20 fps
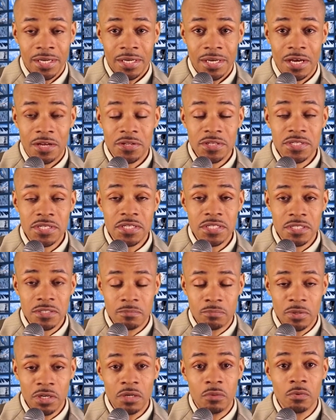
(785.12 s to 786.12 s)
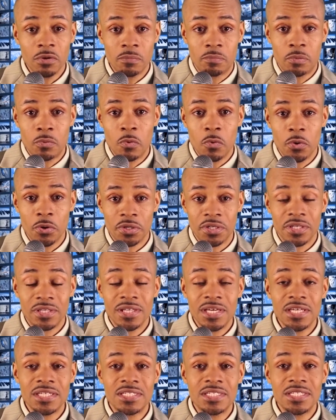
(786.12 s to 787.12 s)
Now, this is a big report.
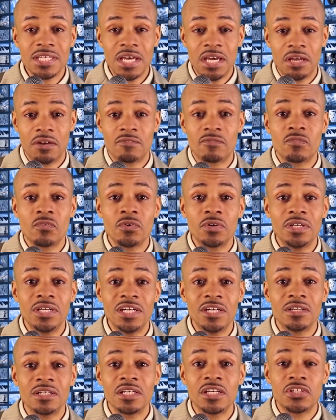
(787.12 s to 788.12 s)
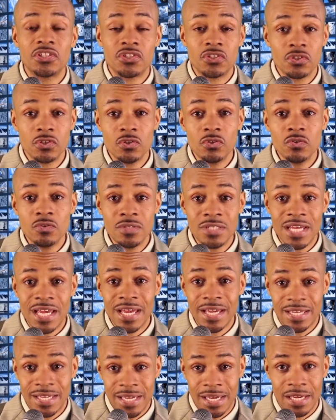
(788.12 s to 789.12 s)
They said for nearly two
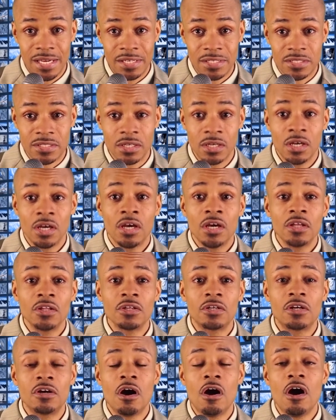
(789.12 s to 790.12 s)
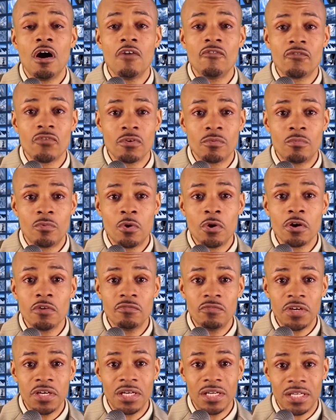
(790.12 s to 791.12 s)
decades, the call for more
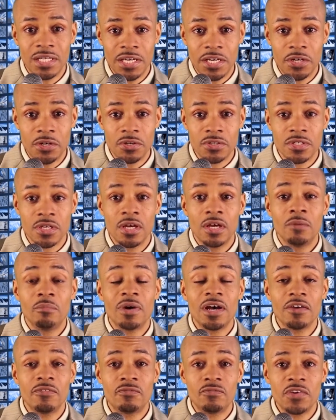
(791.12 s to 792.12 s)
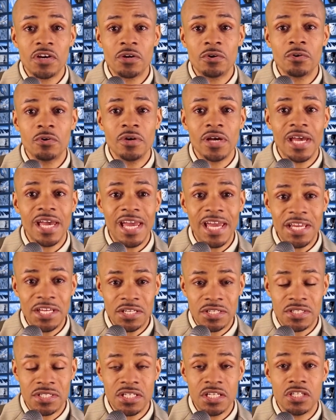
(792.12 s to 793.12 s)
ventilators by federal
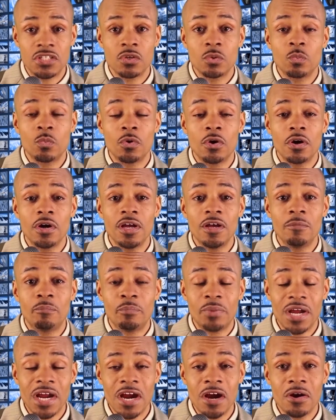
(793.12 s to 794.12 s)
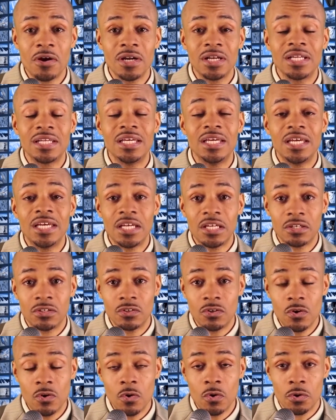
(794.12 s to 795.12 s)
agencies were apparently
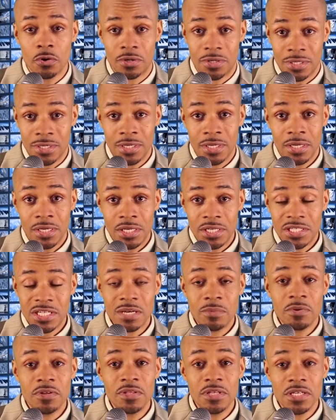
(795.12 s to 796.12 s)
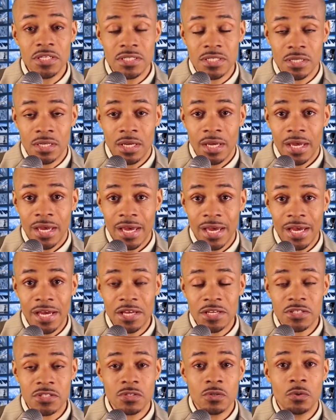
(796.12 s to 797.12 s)
ignored. Some of this
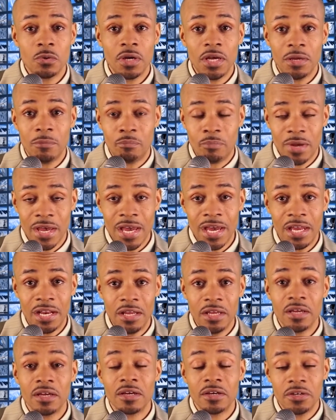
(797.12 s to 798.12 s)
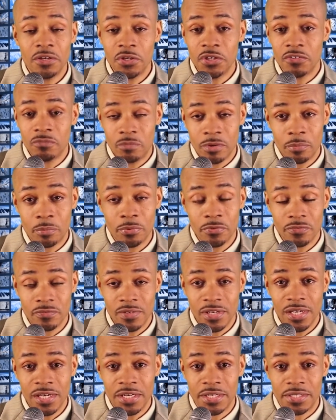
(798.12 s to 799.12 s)
hassle and panic could have been
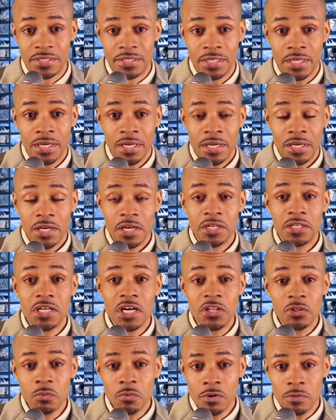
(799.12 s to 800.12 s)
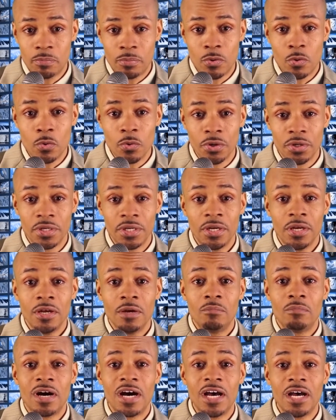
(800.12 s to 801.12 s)
prevented. Another report
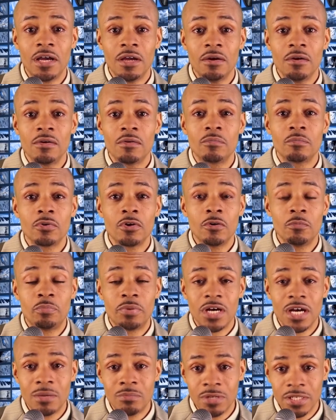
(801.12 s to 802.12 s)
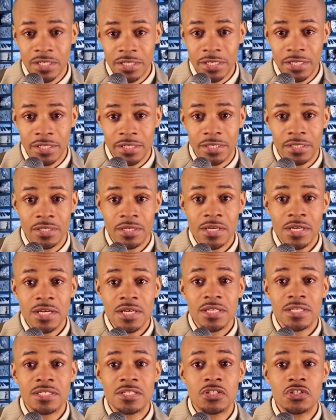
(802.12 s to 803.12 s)
by ProPublica
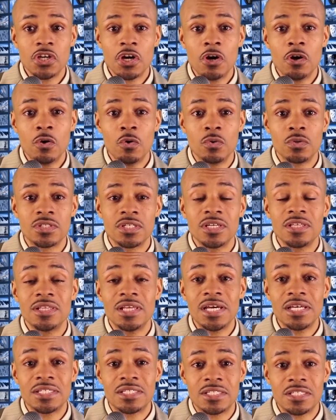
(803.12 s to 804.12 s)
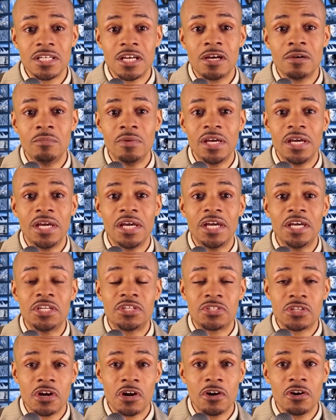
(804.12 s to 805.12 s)
shows that some
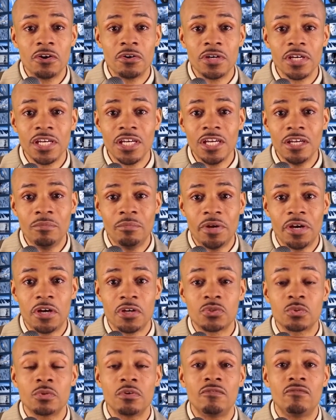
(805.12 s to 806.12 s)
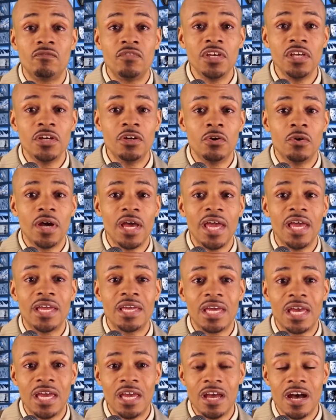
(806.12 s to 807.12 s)
internal emails reveal a
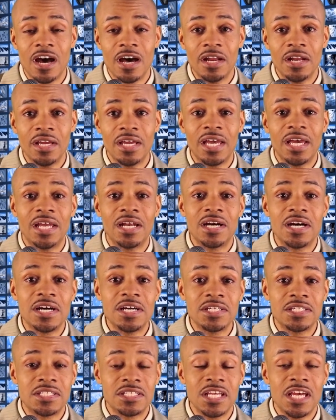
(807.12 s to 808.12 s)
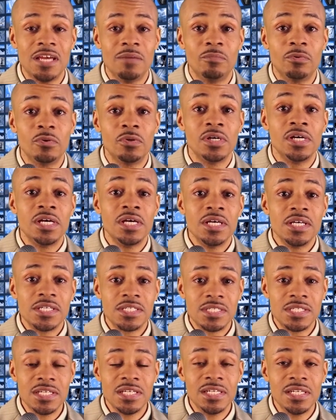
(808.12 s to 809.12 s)
chaotic and unstable
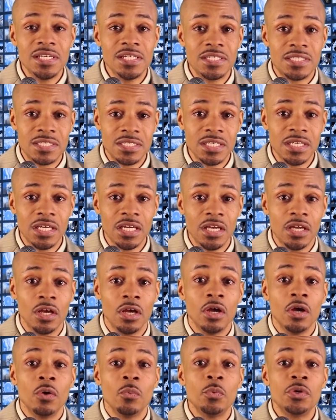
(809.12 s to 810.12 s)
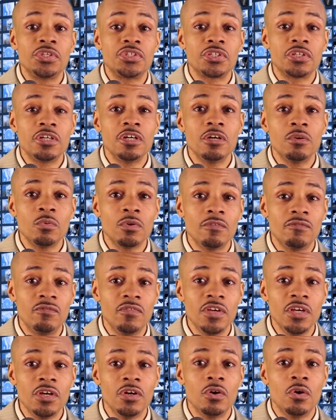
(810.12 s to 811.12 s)
CDC, which could
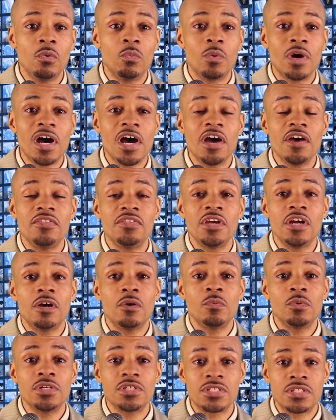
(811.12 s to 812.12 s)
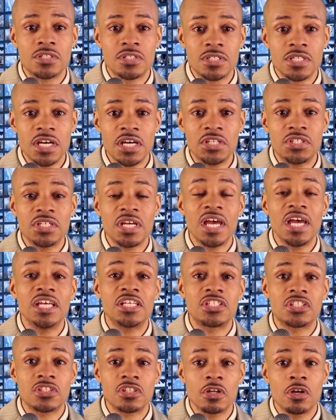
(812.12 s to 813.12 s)
reveal why there was such
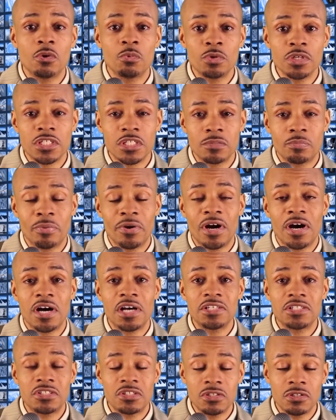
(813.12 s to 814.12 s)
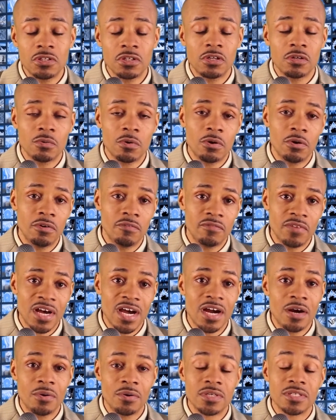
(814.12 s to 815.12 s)
a slow response to the
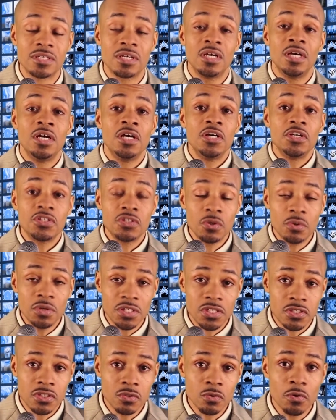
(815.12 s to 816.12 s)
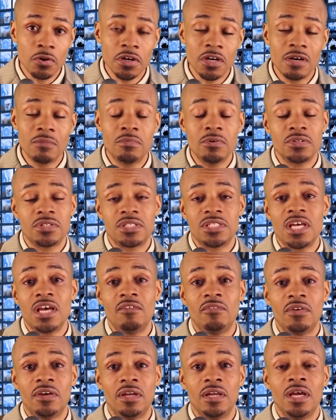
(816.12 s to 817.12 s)
coronavirus. So, in story number
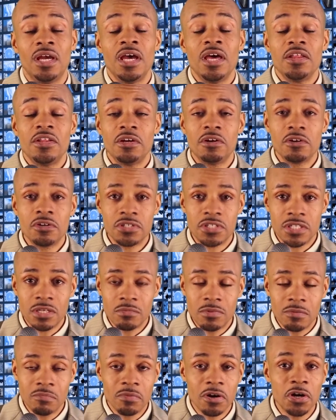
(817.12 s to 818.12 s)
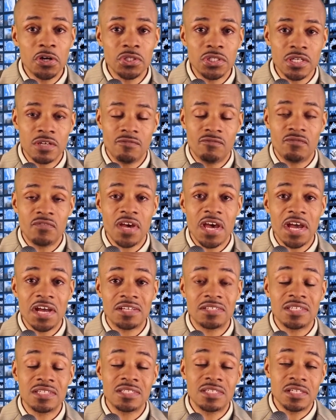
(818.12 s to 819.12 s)
seven, there are some emerging
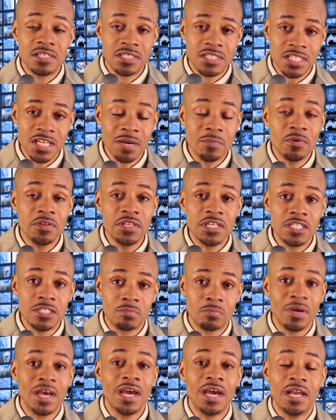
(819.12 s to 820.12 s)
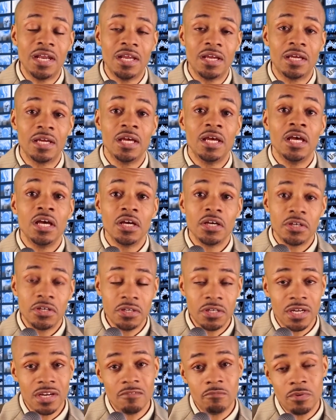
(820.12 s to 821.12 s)
facts that says some of this panic
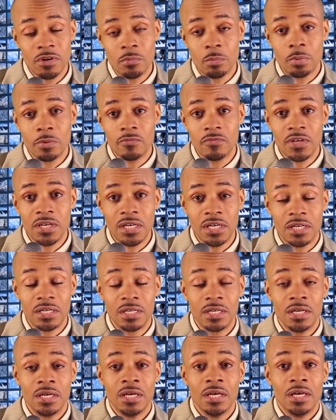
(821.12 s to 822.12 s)
could have been prevented.